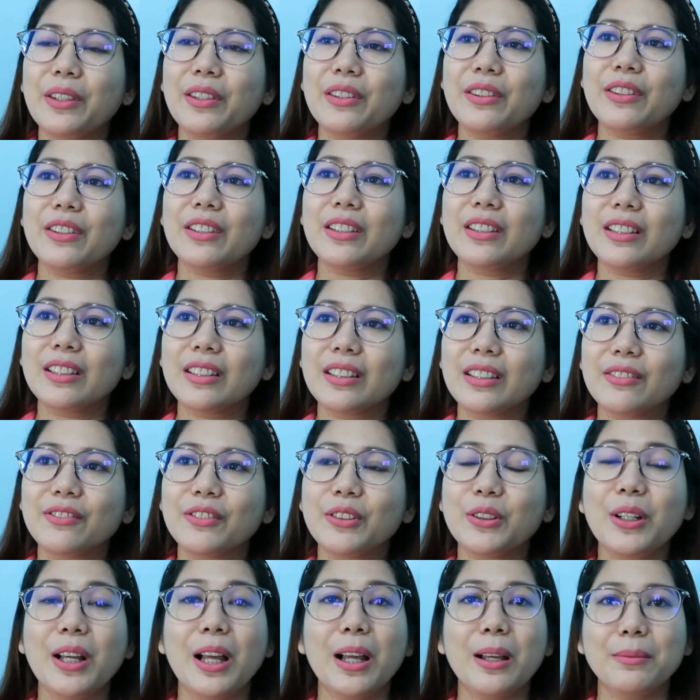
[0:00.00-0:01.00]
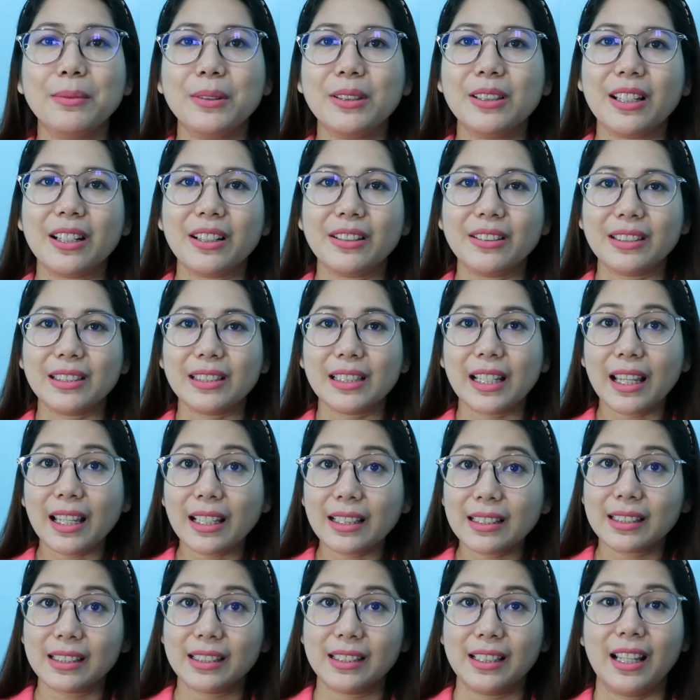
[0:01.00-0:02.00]
the vocabulary
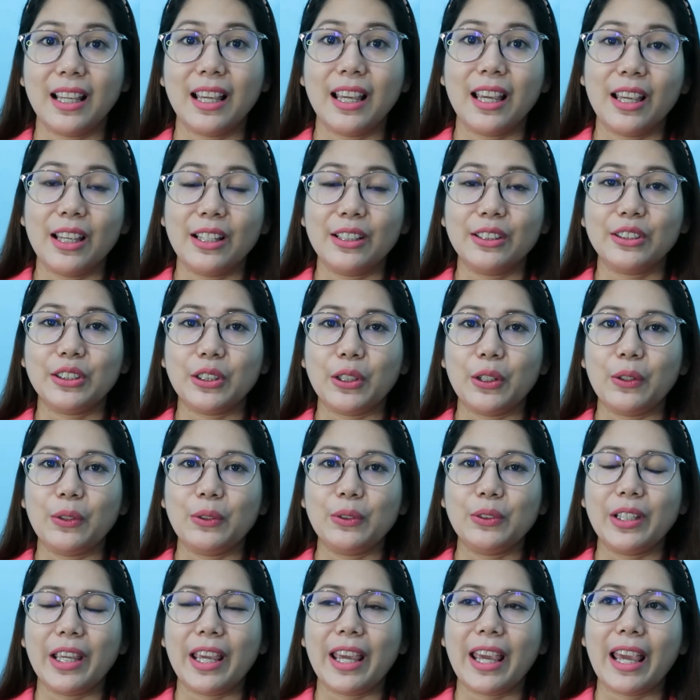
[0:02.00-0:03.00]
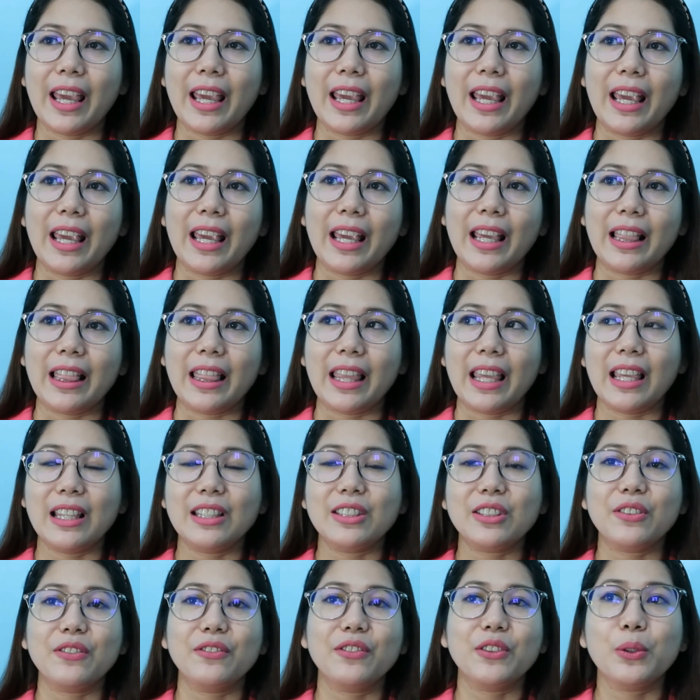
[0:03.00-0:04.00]
test, so the
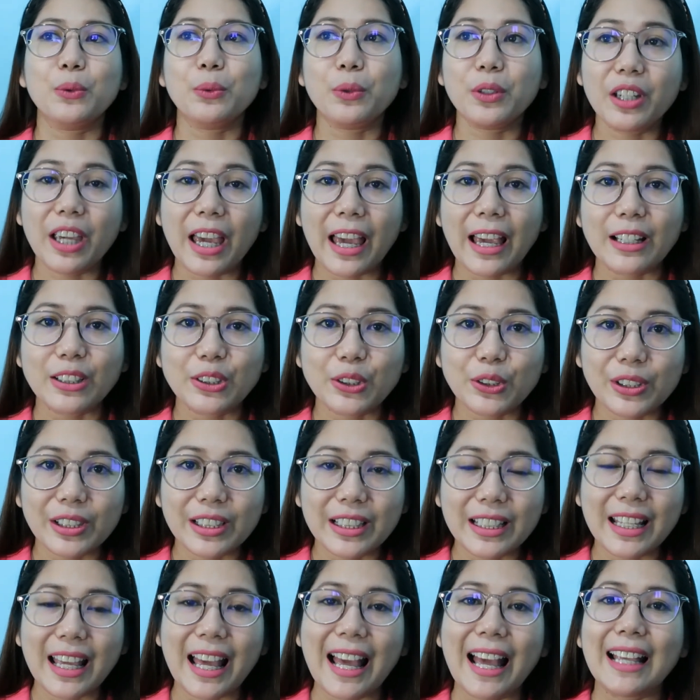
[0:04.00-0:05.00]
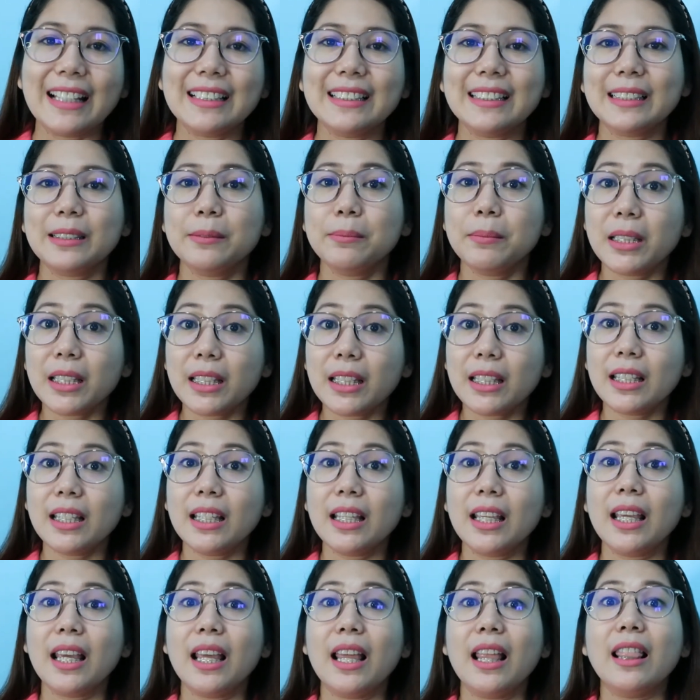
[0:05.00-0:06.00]
interviewer actually asked me
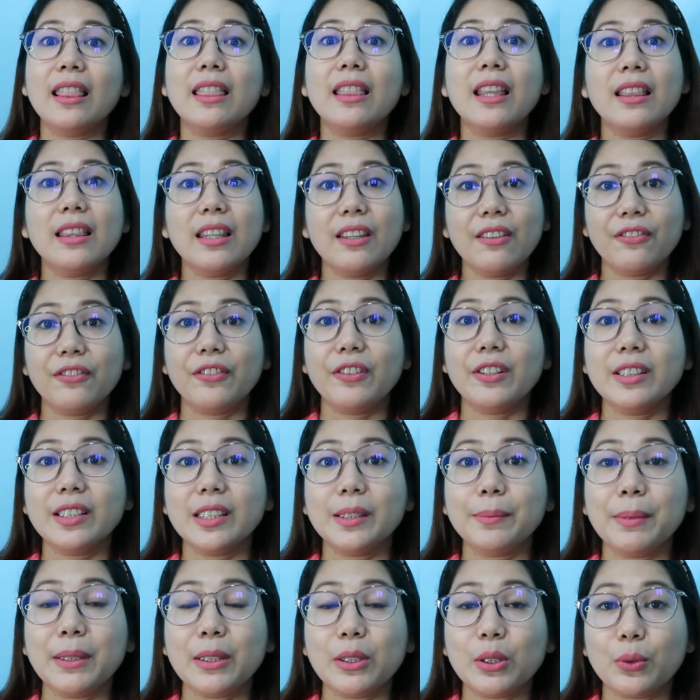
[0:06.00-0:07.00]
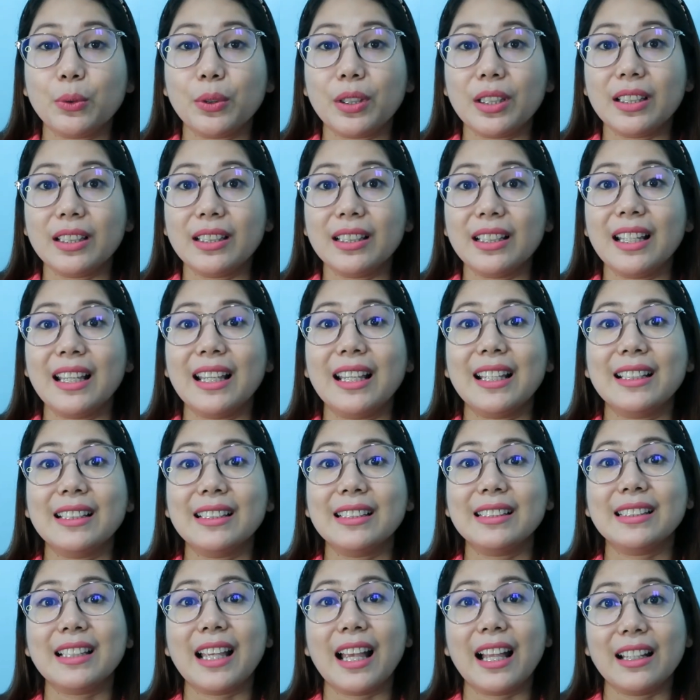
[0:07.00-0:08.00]
the difference between
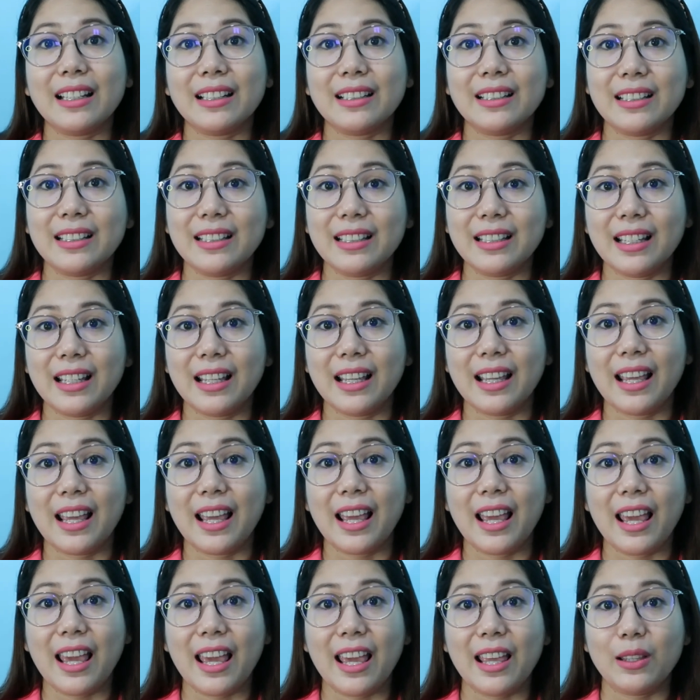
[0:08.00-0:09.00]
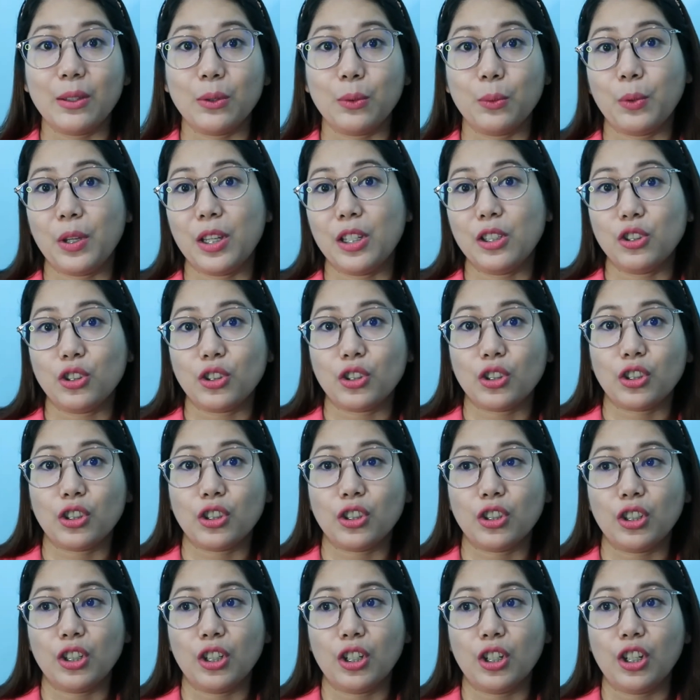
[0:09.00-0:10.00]
salary and wage.
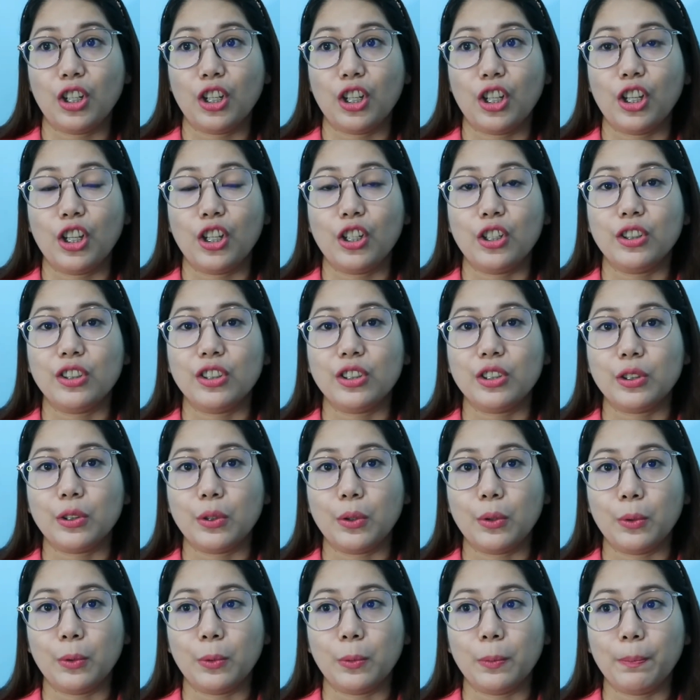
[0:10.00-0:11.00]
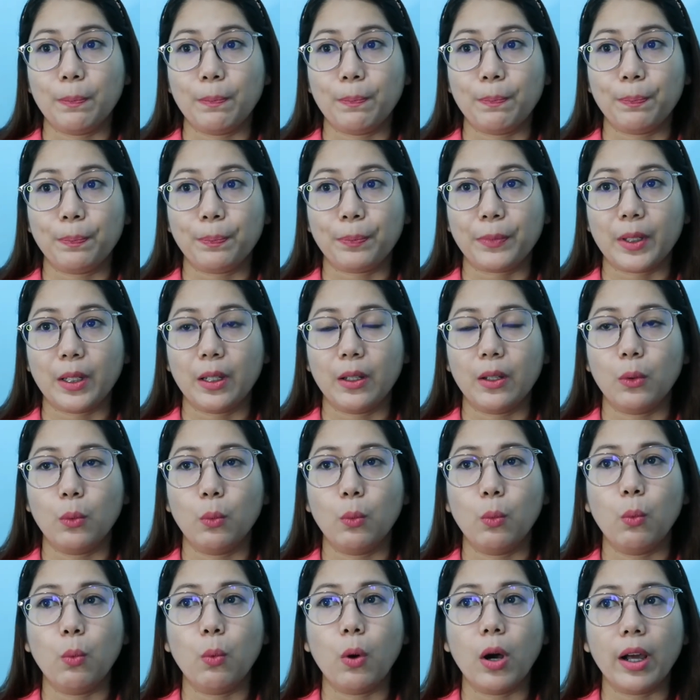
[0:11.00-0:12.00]
So
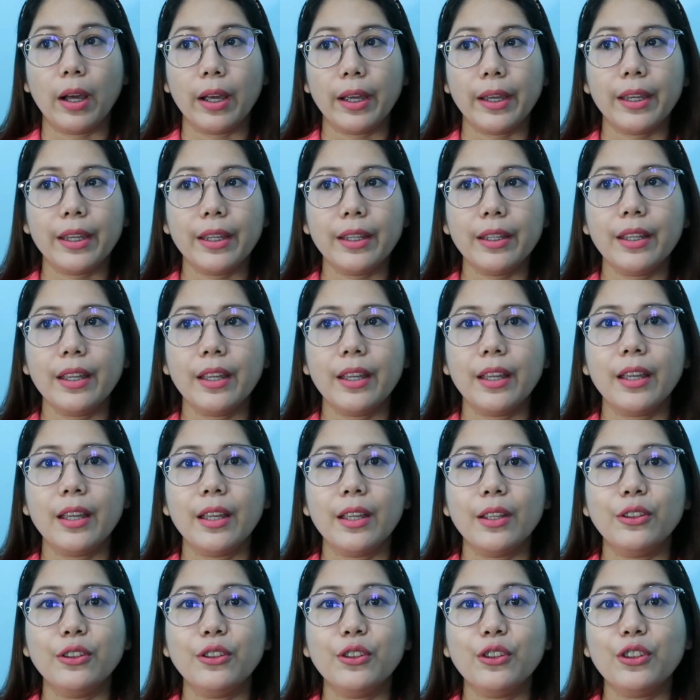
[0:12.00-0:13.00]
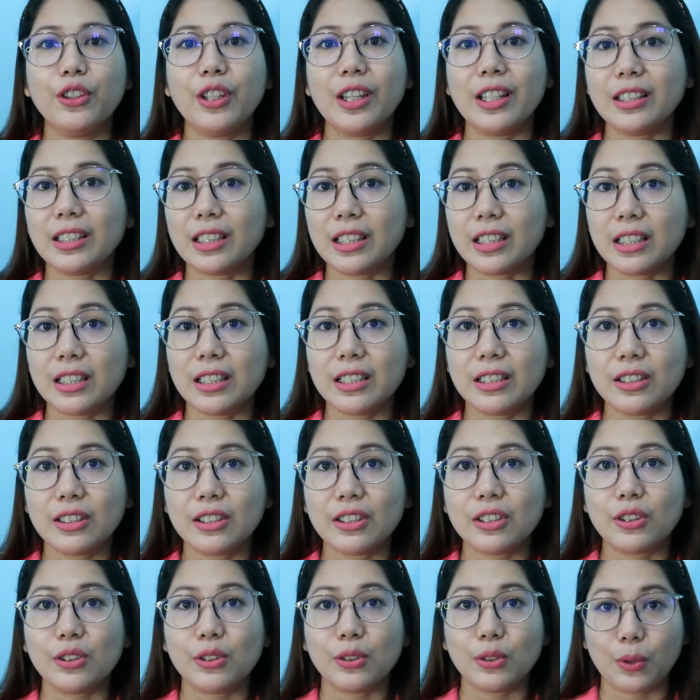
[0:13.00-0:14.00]
why do they need
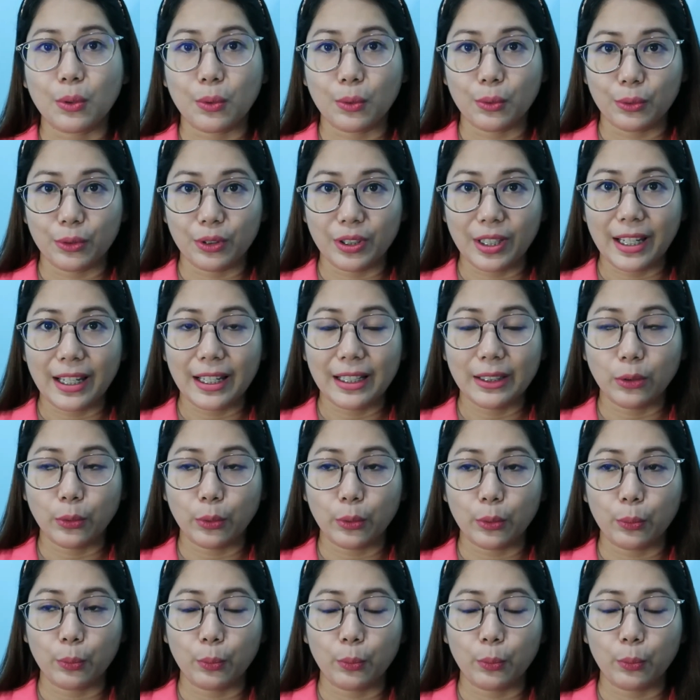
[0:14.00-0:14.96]
to know that? Or